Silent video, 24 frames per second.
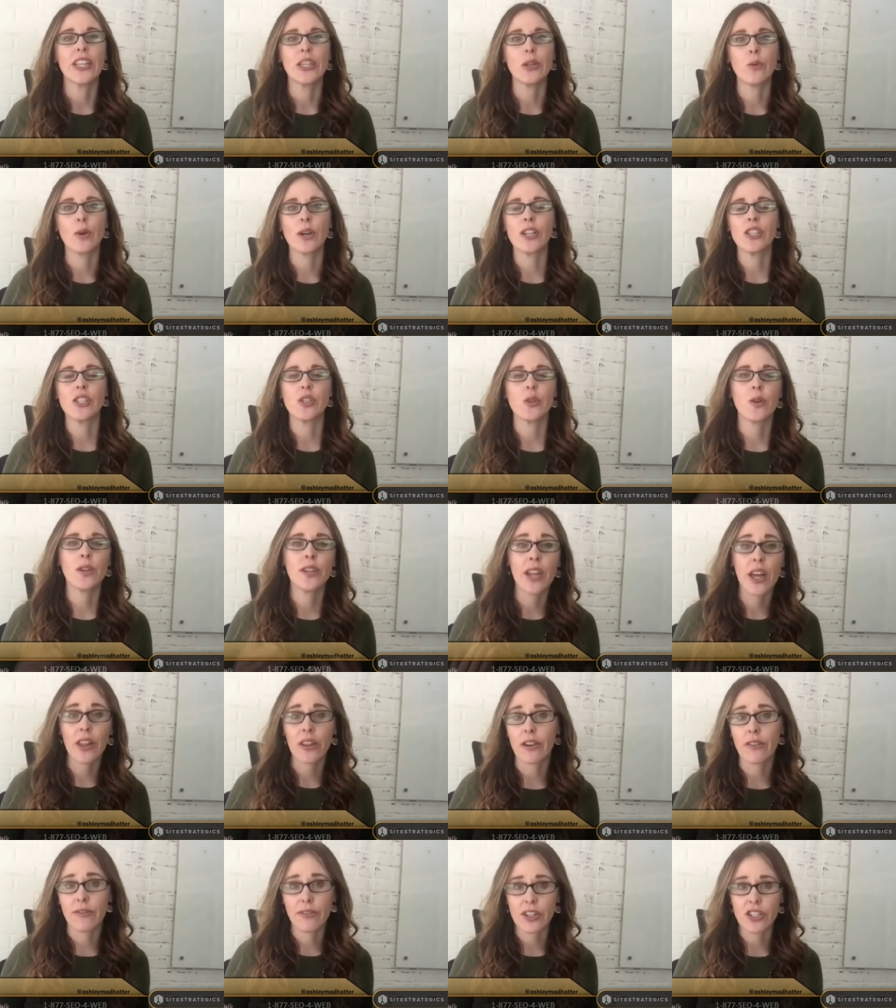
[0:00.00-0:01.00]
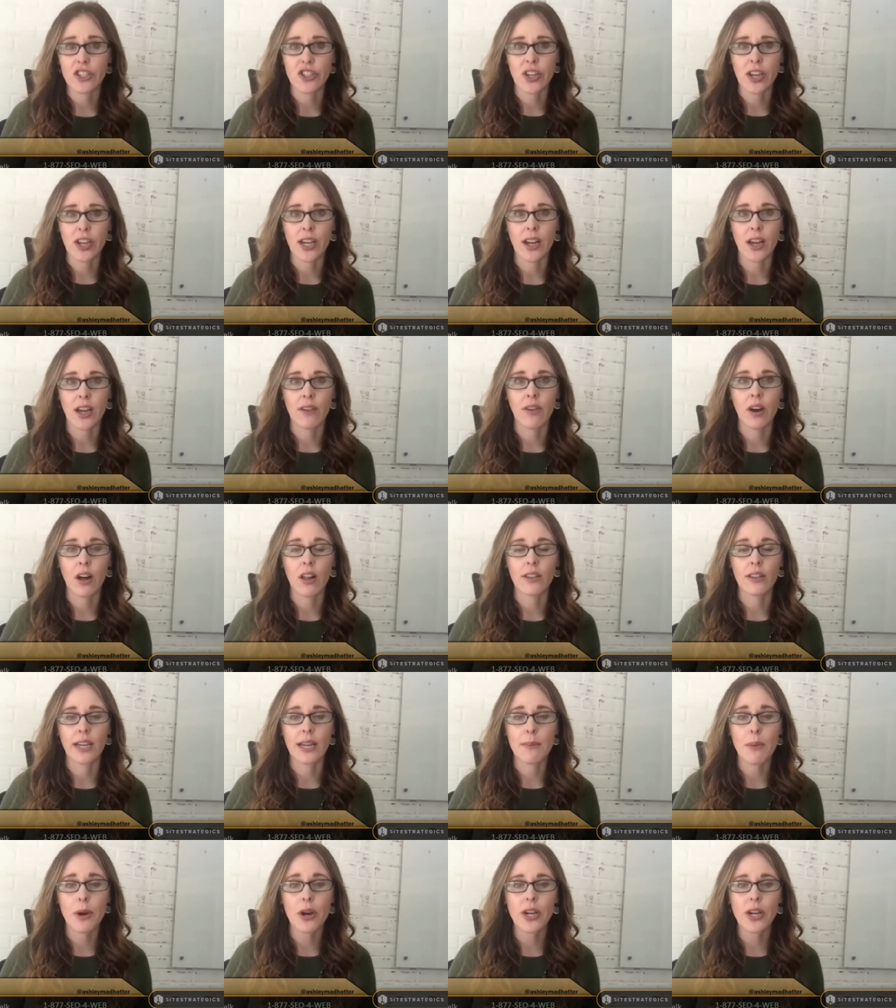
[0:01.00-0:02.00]
and you want to do another version of
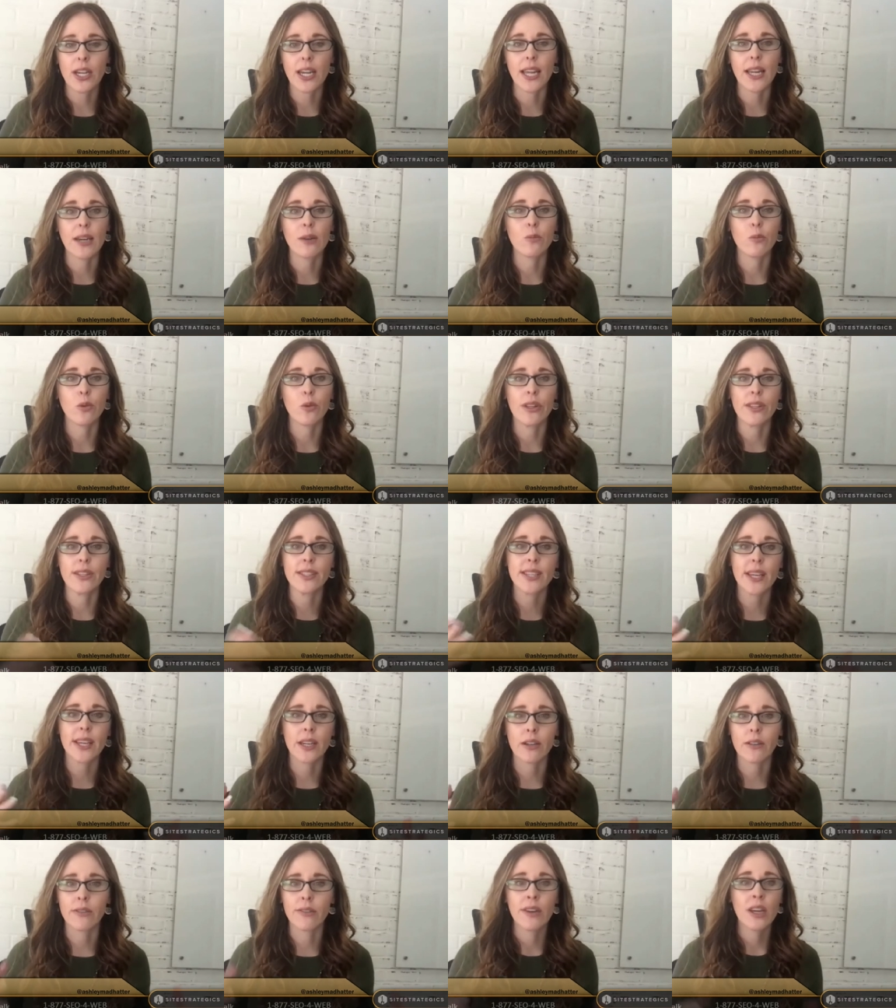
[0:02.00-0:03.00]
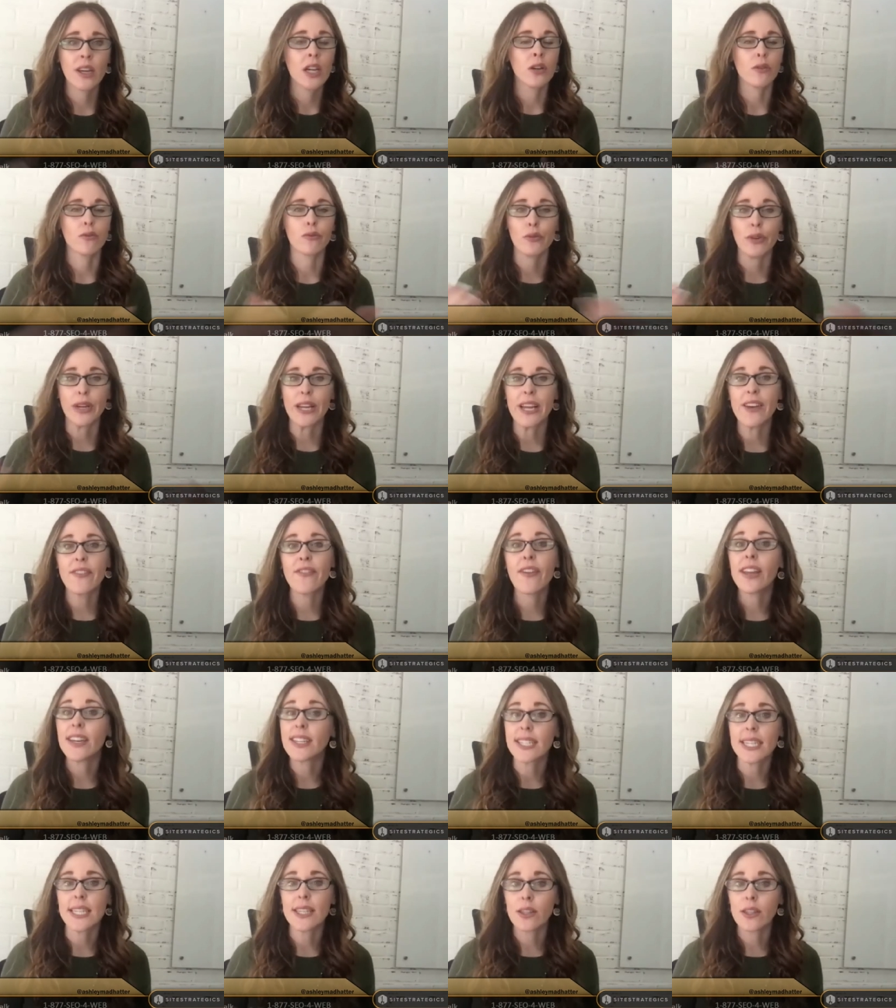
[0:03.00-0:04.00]
holiday marketing. Mm-hmm. Well, instead of
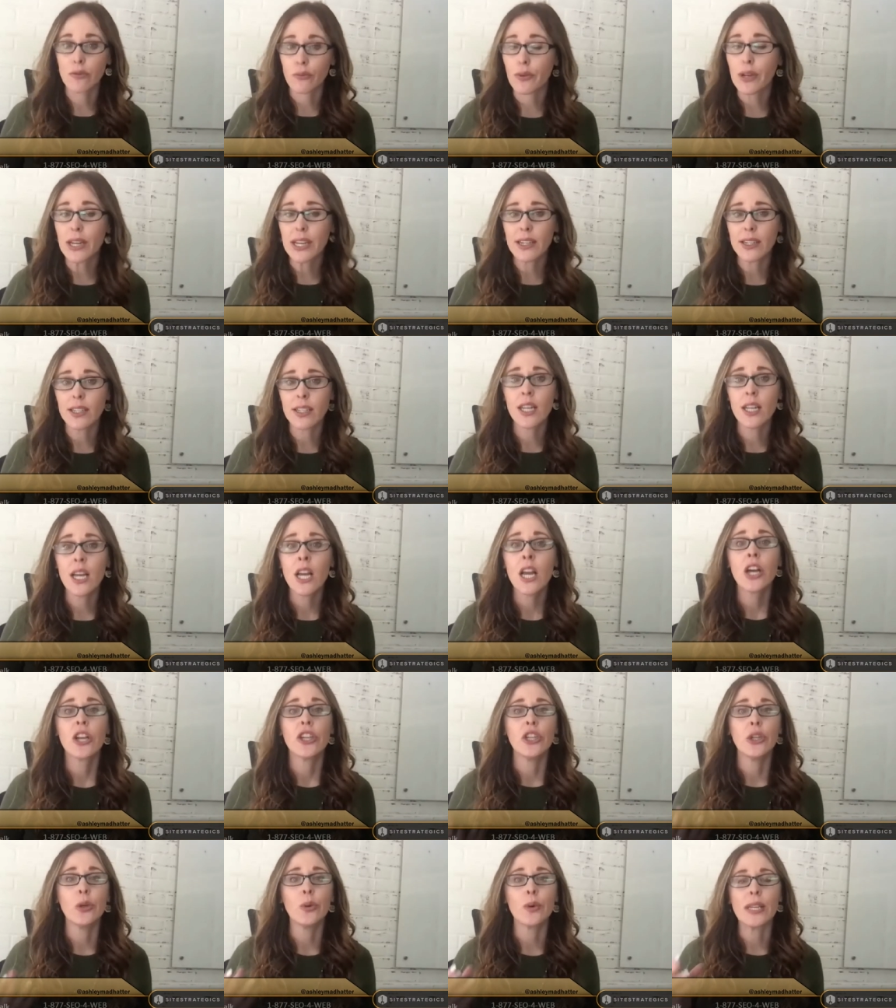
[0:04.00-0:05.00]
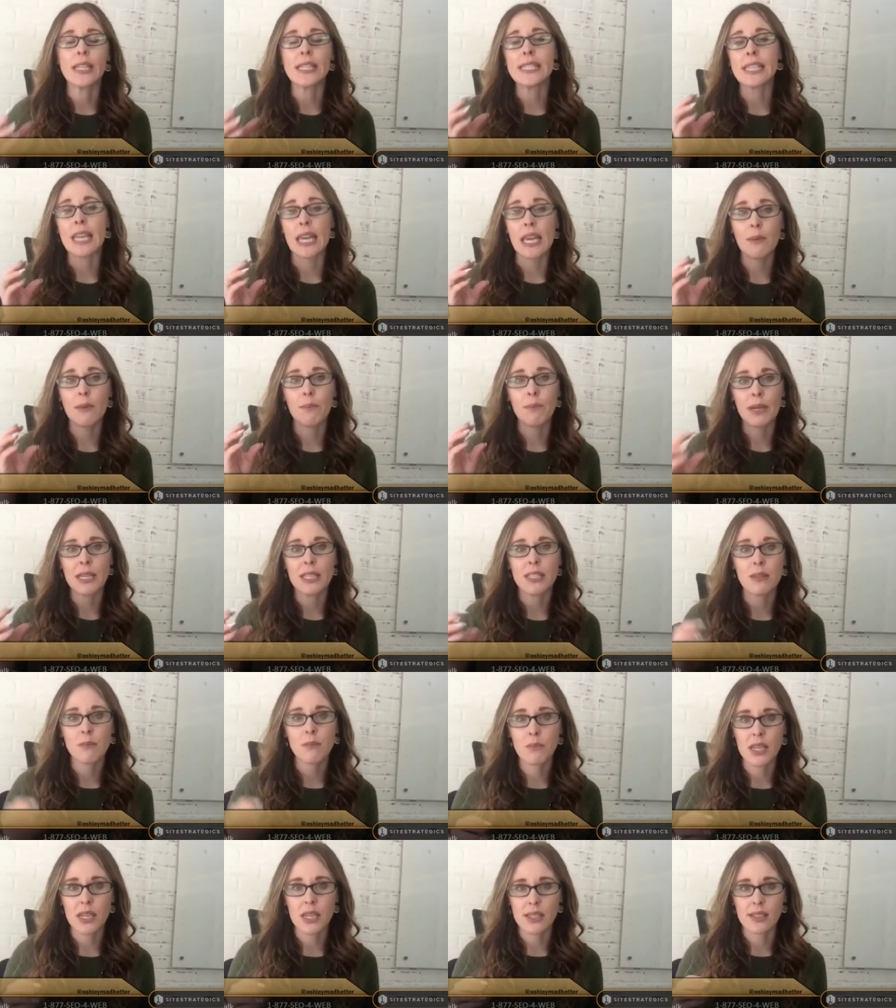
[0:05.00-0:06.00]
reinventing the reel, you can take bits
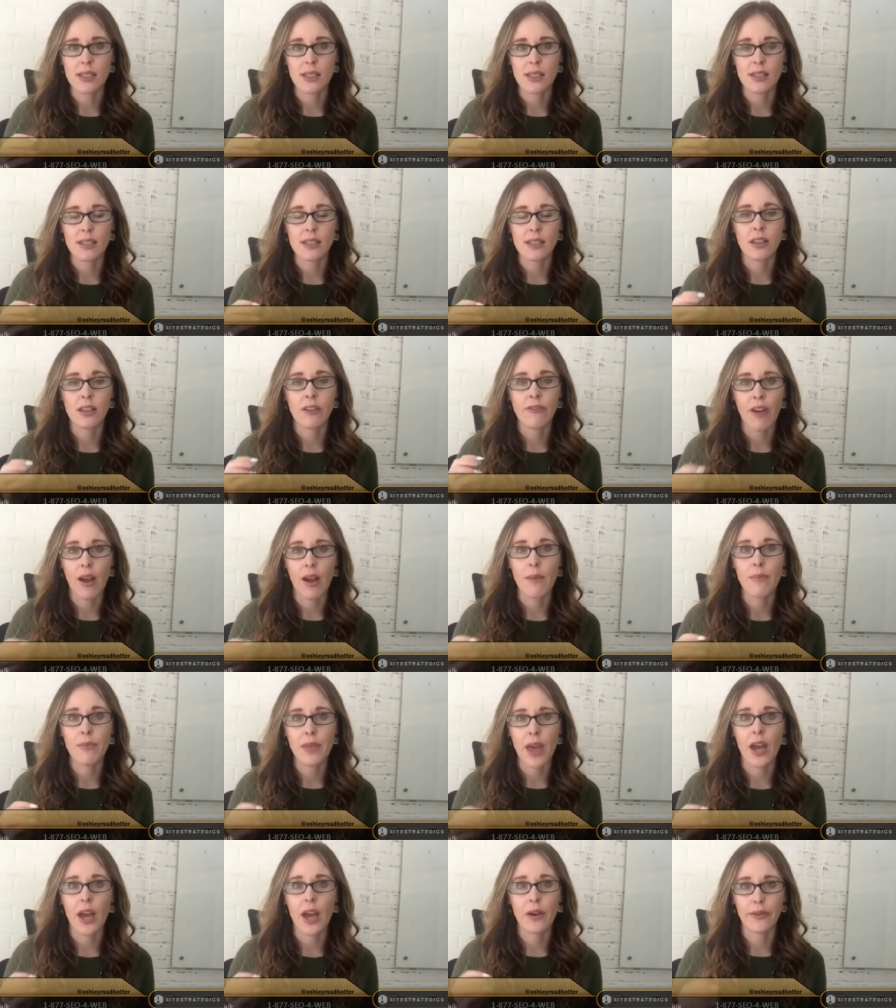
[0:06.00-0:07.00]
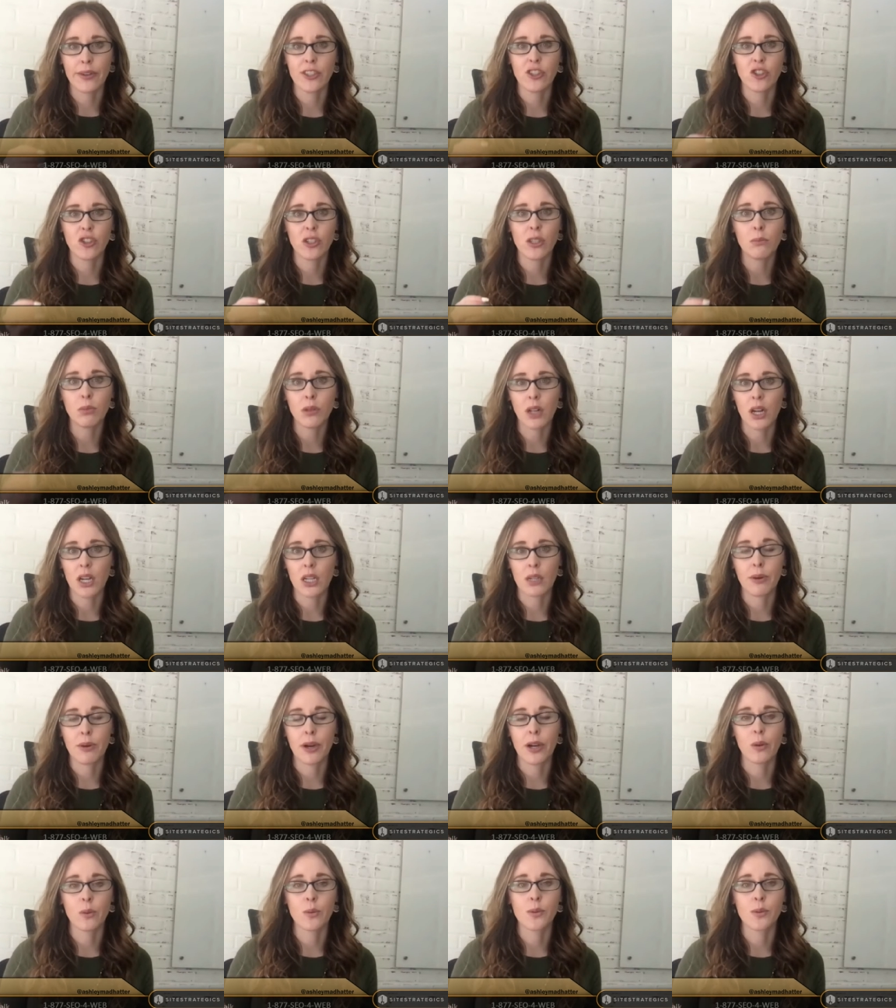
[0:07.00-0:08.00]
and pieces from that original blog
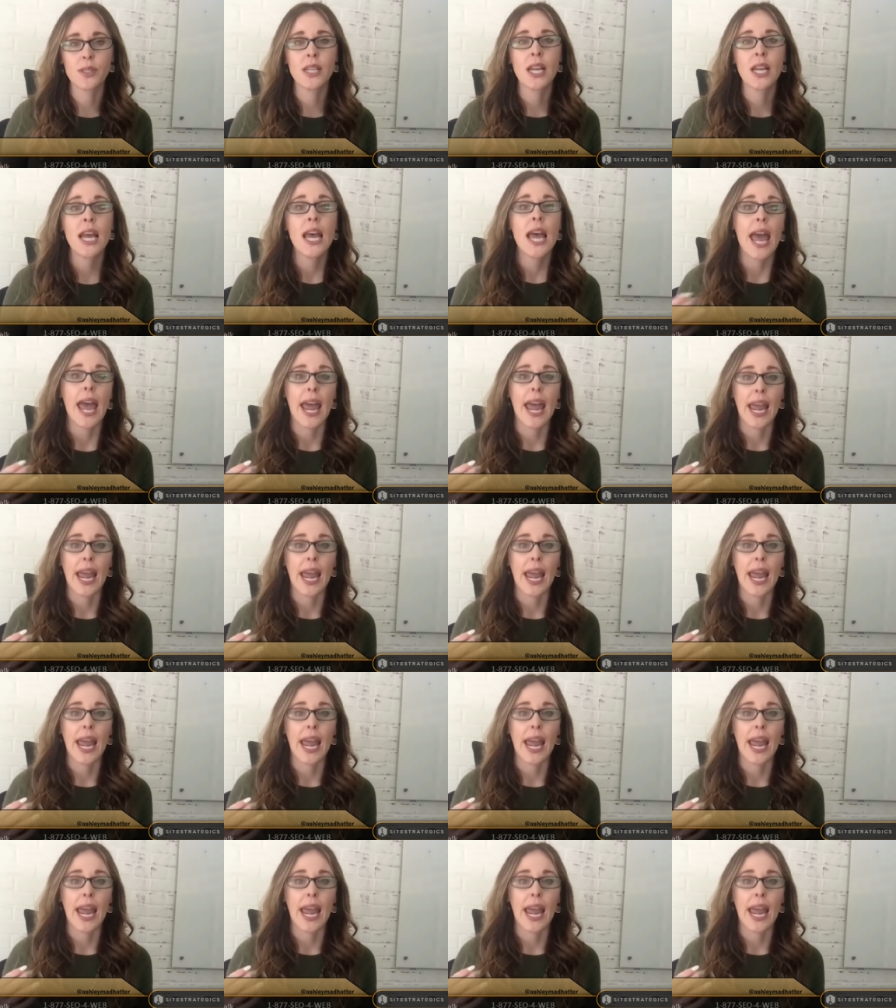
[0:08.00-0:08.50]
post